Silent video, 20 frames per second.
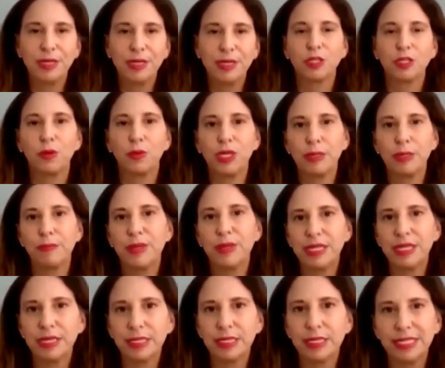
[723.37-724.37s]
And so we
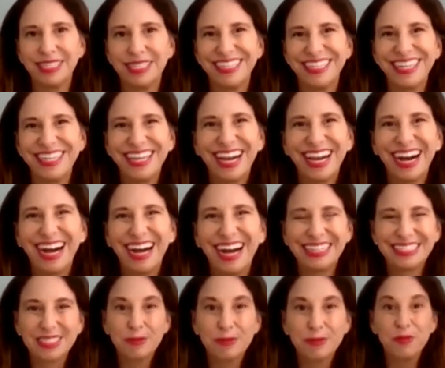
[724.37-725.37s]
immediately,
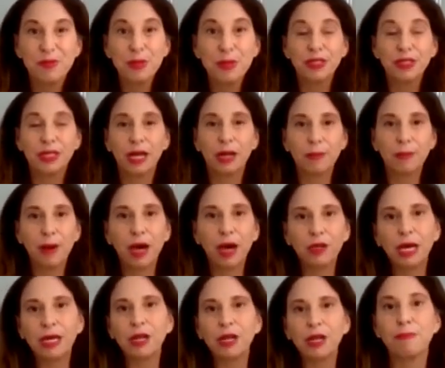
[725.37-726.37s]
some of the people in our
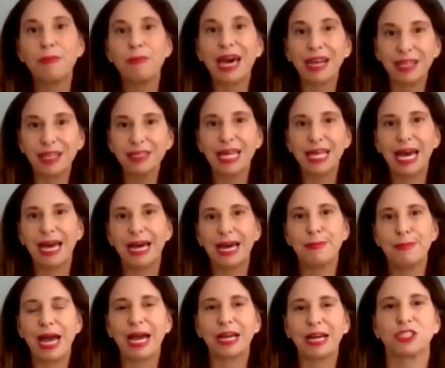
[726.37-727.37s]
model
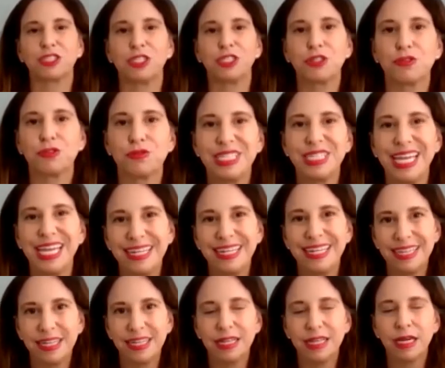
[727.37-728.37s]
lab actually
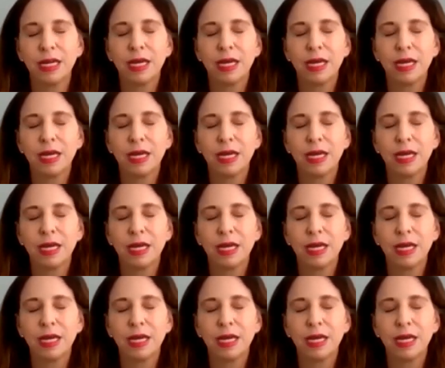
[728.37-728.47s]
created